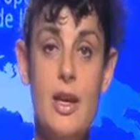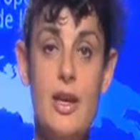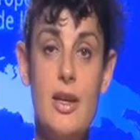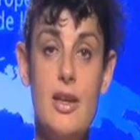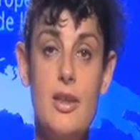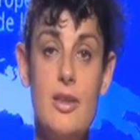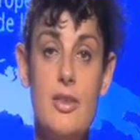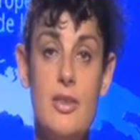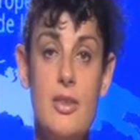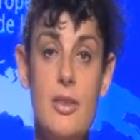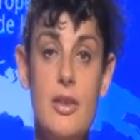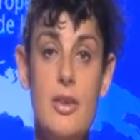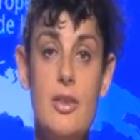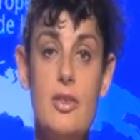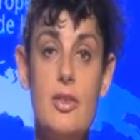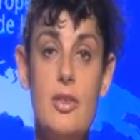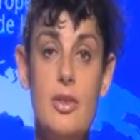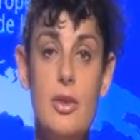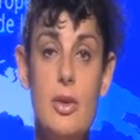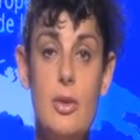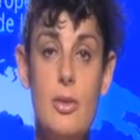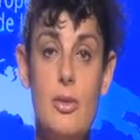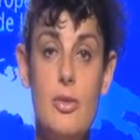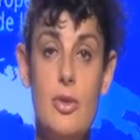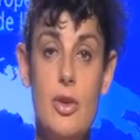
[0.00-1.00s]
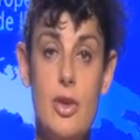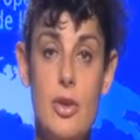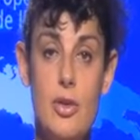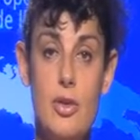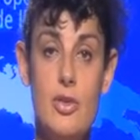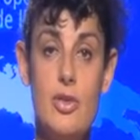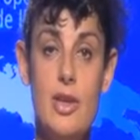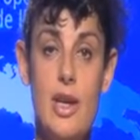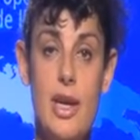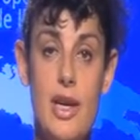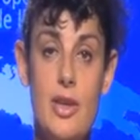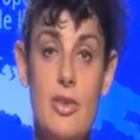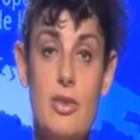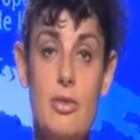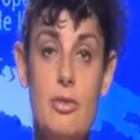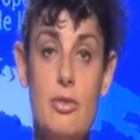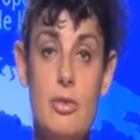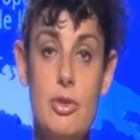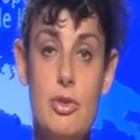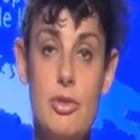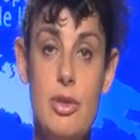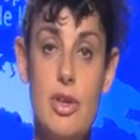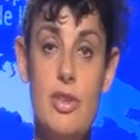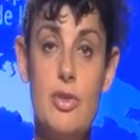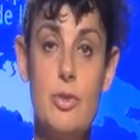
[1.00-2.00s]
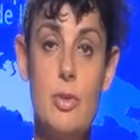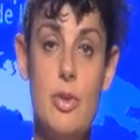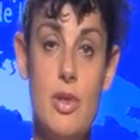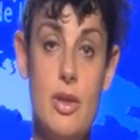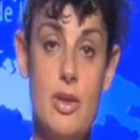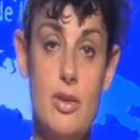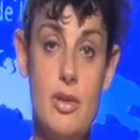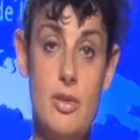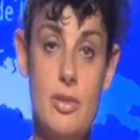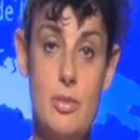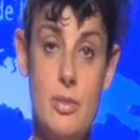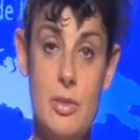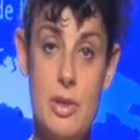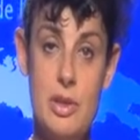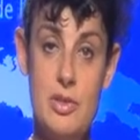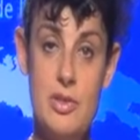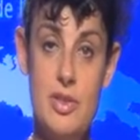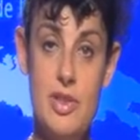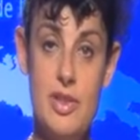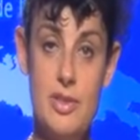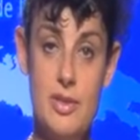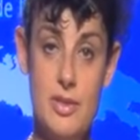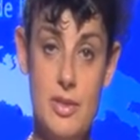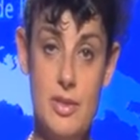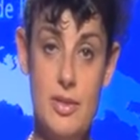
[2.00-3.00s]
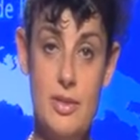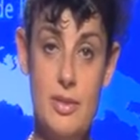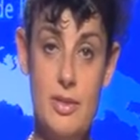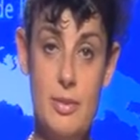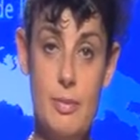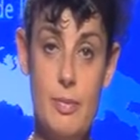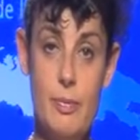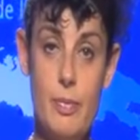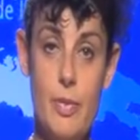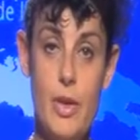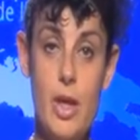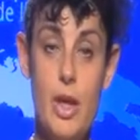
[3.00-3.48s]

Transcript: is that you have not had redress within the domestic system